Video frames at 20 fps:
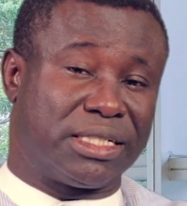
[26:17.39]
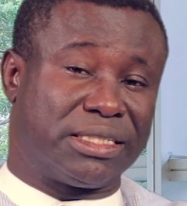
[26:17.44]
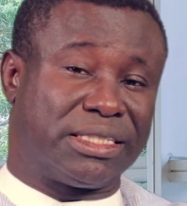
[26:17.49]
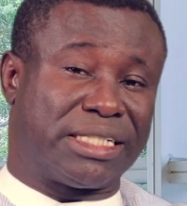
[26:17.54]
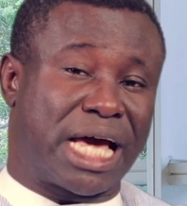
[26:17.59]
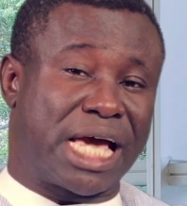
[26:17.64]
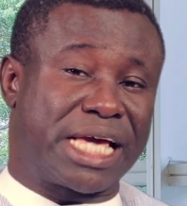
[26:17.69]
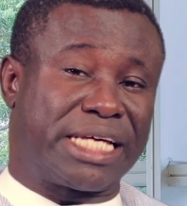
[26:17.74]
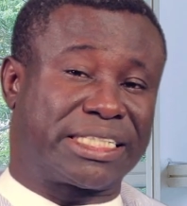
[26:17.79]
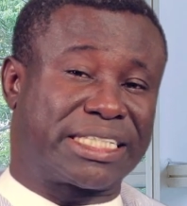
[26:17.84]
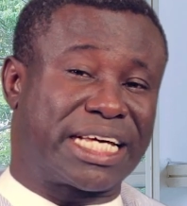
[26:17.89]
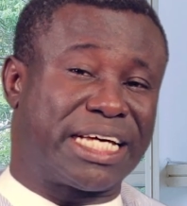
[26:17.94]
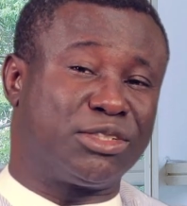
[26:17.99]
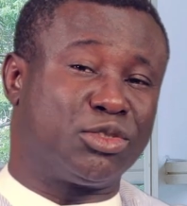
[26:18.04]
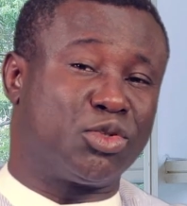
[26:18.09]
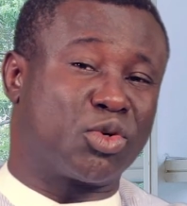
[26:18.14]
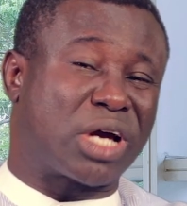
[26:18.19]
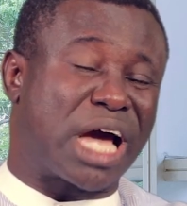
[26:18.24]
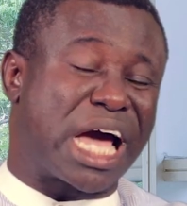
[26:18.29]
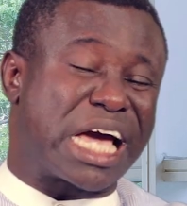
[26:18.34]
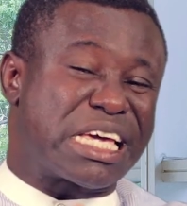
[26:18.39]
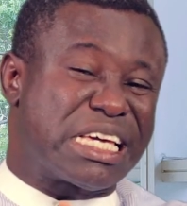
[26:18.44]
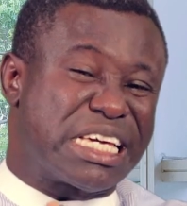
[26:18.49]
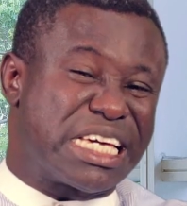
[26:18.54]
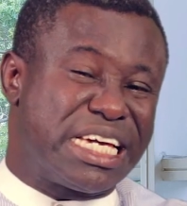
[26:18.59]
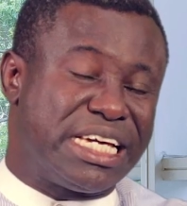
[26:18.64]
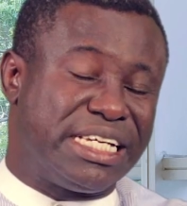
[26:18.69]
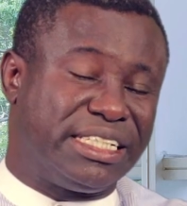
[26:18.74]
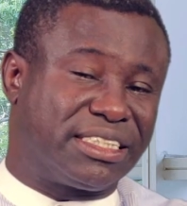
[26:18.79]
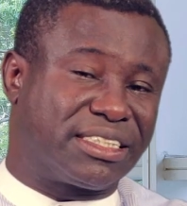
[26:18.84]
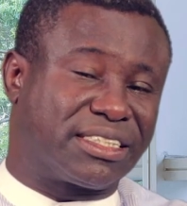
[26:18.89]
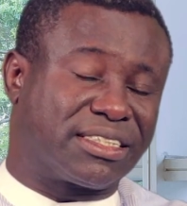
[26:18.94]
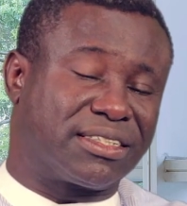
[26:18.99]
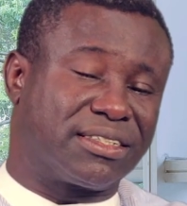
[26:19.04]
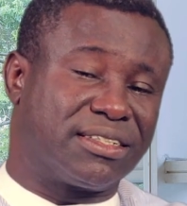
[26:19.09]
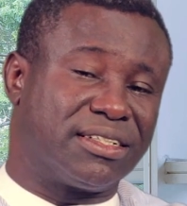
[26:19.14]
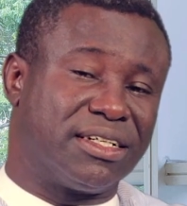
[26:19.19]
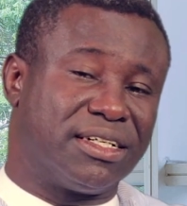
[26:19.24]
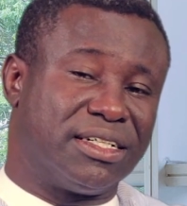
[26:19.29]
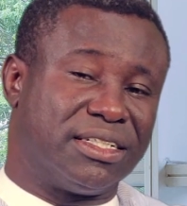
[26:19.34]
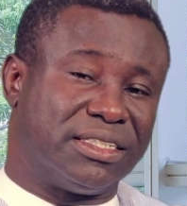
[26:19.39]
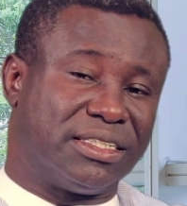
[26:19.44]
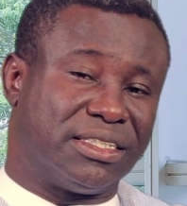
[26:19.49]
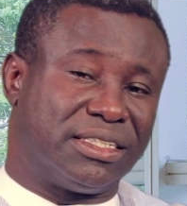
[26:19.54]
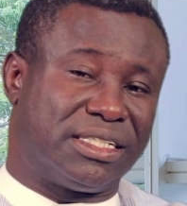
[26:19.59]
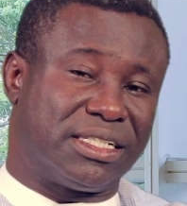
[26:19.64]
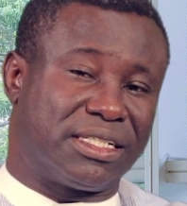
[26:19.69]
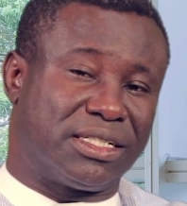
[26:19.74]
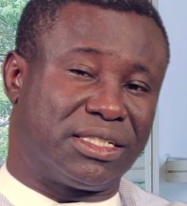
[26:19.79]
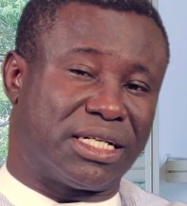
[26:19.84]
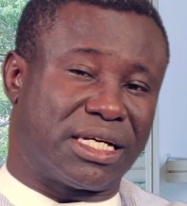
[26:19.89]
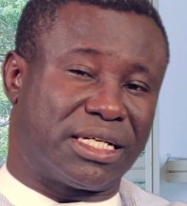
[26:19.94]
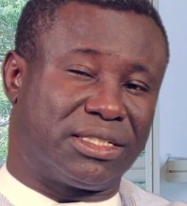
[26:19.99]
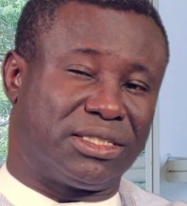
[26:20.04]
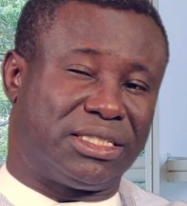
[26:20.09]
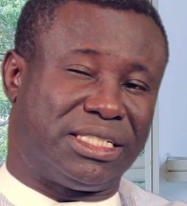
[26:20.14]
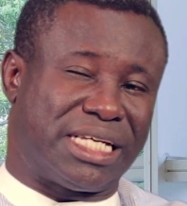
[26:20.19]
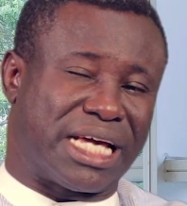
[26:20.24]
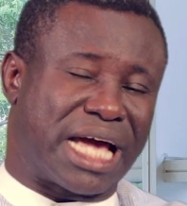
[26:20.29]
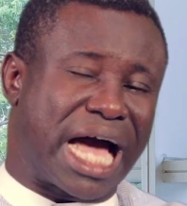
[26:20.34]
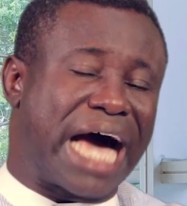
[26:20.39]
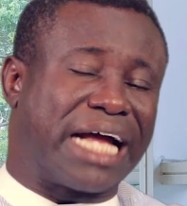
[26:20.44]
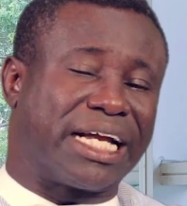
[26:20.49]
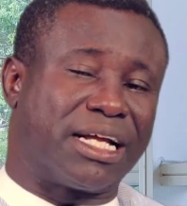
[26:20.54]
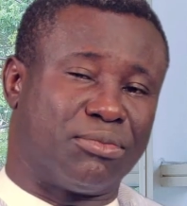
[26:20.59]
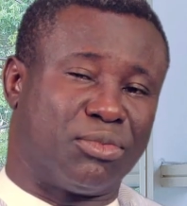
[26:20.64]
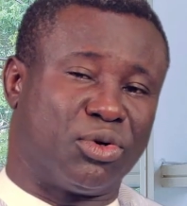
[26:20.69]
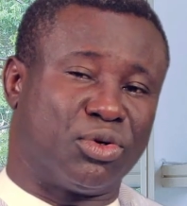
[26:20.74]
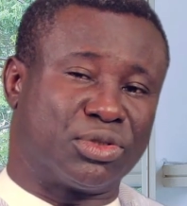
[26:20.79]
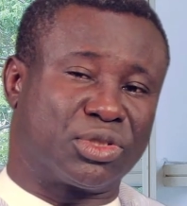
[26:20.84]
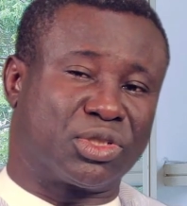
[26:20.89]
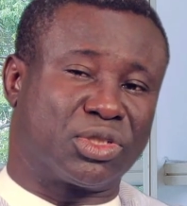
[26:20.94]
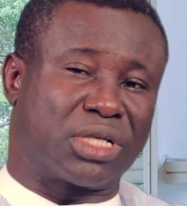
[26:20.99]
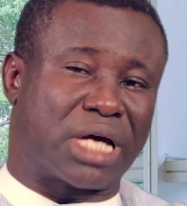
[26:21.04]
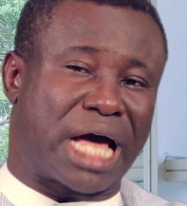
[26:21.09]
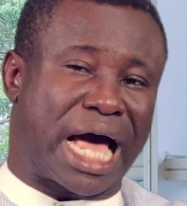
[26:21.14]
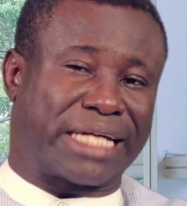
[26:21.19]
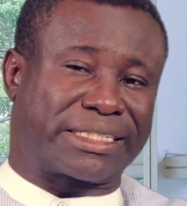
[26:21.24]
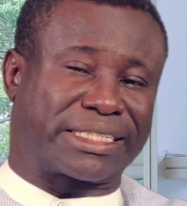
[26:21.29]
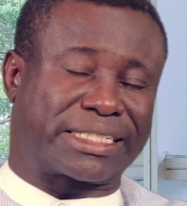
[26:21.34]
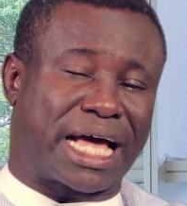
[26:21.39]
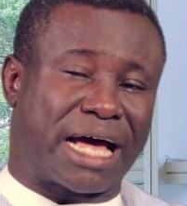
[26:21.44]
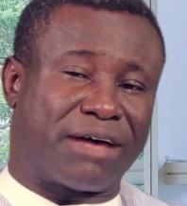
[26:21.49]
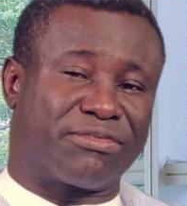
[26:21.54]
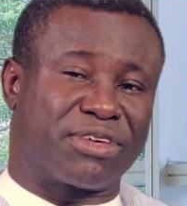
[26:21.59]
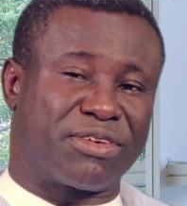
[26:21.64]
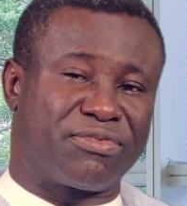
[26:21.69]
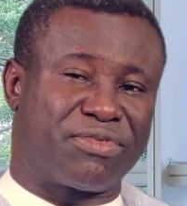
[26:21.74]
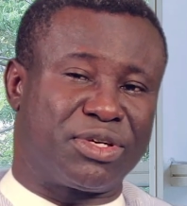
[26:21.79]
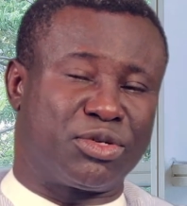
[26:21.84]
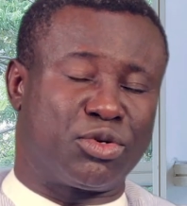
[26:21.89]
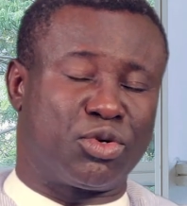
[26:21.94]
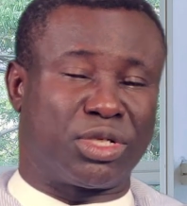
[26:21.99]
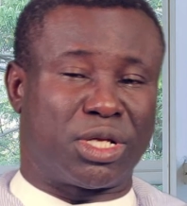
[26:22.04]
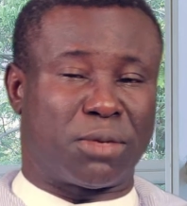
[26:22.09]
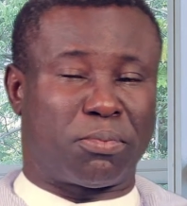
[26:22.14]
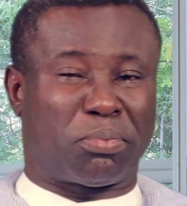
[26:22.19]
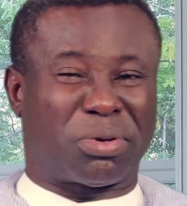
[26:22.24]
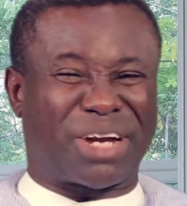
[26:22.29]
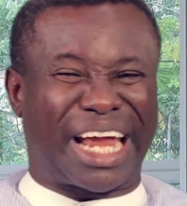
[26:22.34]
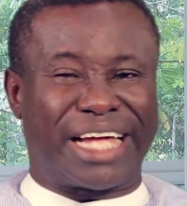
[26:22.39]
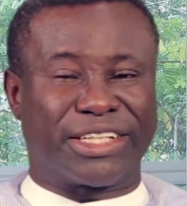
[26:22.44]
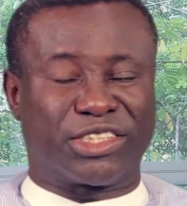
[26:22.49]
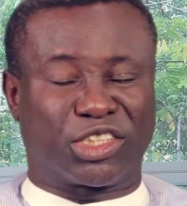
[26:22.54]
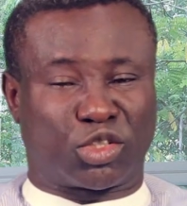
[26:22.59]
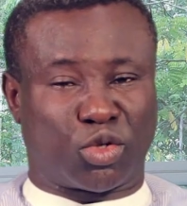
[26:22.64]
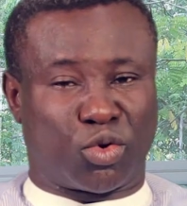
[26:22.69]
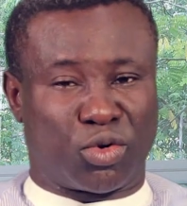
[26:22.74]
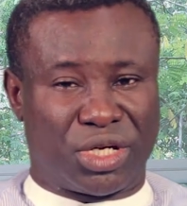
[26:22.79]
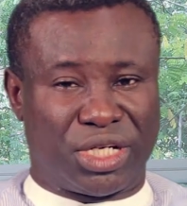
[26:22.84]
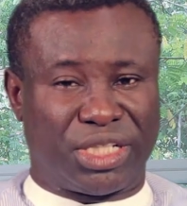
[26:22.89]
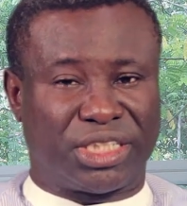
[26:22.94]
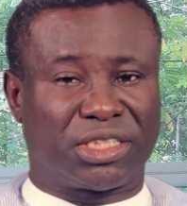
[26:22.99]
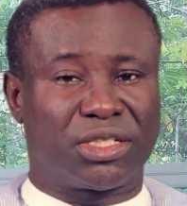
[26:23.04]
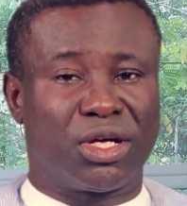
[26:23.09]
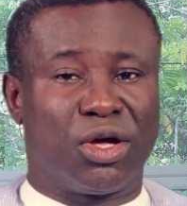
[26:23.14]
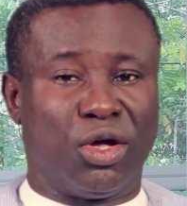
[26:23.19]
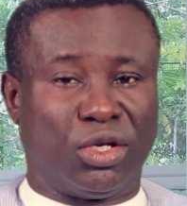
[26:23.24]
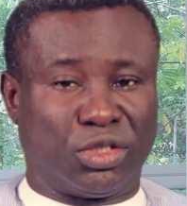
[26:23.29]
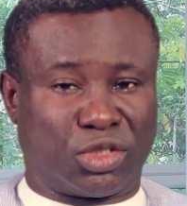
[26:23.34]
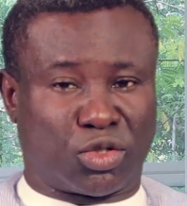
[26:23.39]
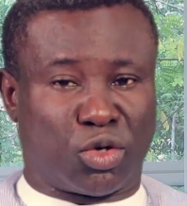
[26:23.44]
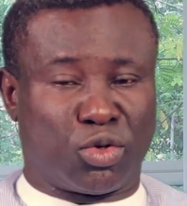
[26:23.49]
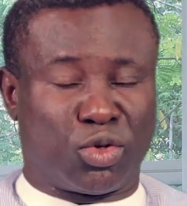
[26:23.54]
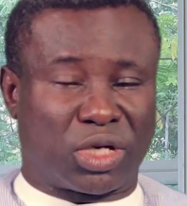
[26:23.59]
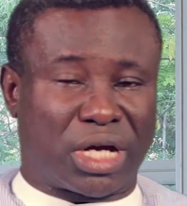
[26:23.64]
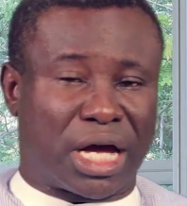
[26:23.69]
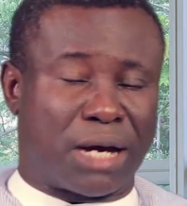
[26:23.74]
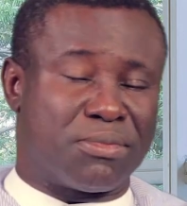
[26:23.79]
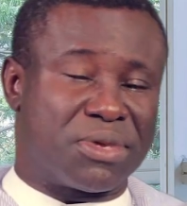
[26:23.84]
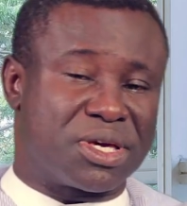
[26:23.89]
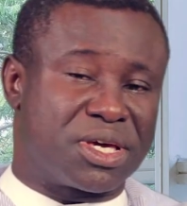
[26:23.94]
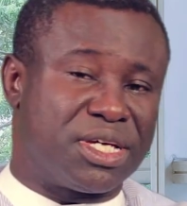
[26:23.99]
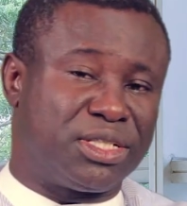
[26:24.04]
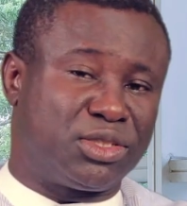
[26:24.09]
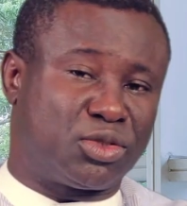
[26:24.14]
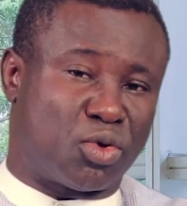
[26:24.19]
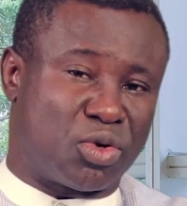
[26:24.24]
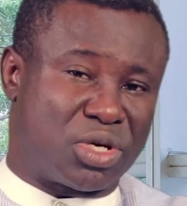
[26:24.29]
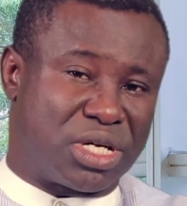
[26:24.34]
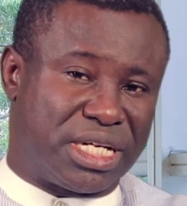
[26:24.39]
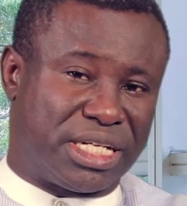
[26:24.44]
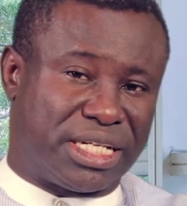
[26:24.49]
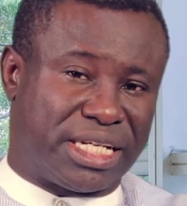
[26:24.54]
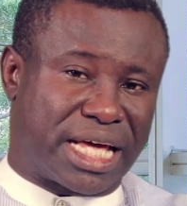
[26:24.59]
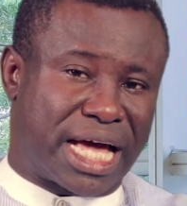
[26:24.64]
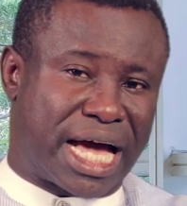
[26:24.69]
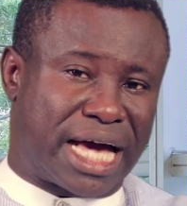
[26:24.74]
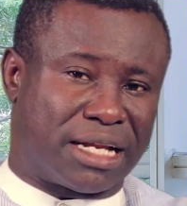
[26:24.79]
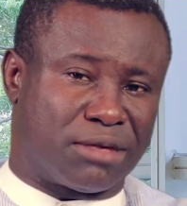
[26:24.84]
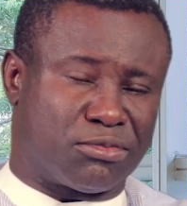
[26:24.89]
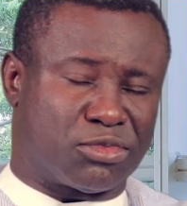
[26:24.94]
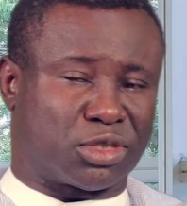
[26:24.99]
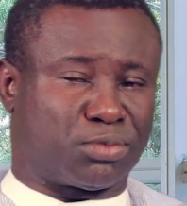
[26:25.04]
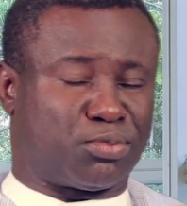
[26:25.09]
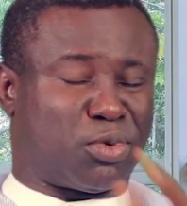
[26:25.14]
now he said you can eat the animals as I've given you the plants to eat, so you can begin to eat the animals.